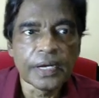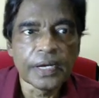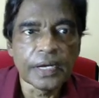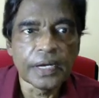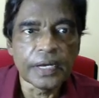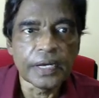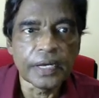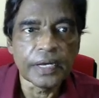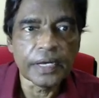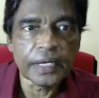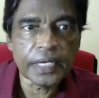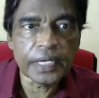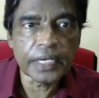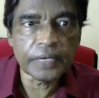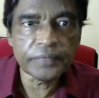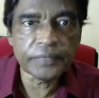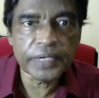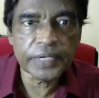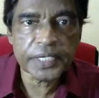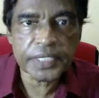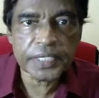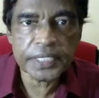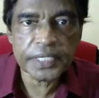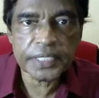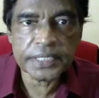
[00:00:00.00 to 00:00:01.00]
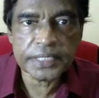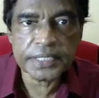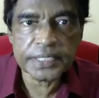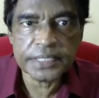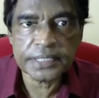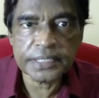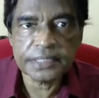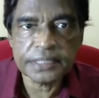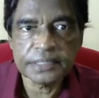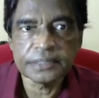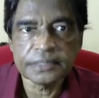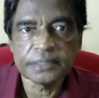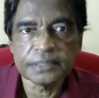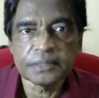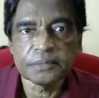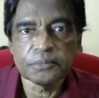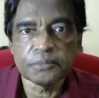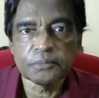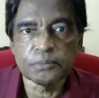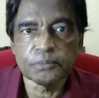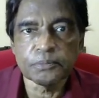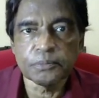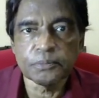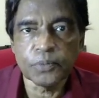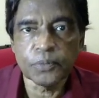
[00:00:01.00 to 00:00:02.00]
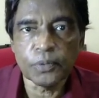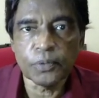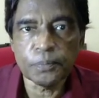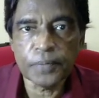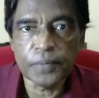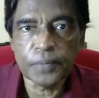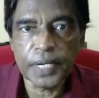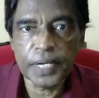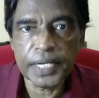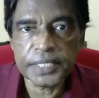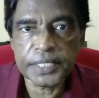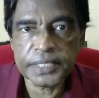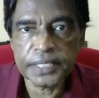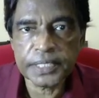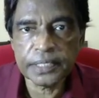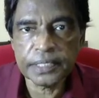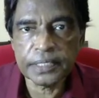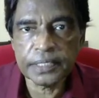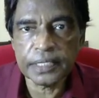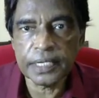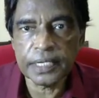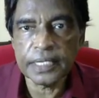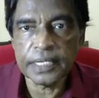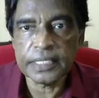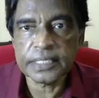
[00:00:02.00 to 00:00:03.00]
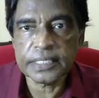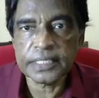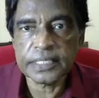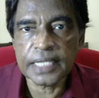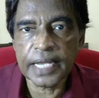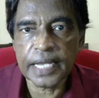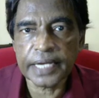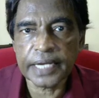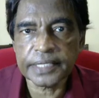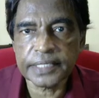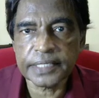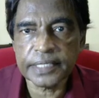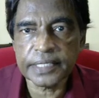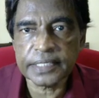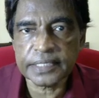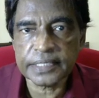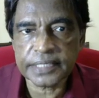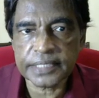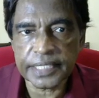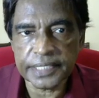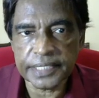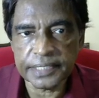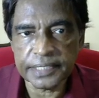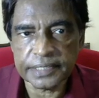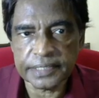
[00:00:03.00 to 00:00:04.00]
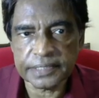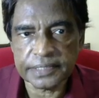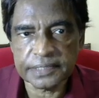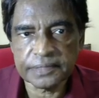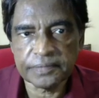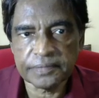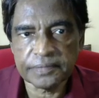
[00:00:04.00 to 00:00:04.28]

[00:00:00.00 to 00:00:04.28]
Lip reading: Area of interest, population in selected studies.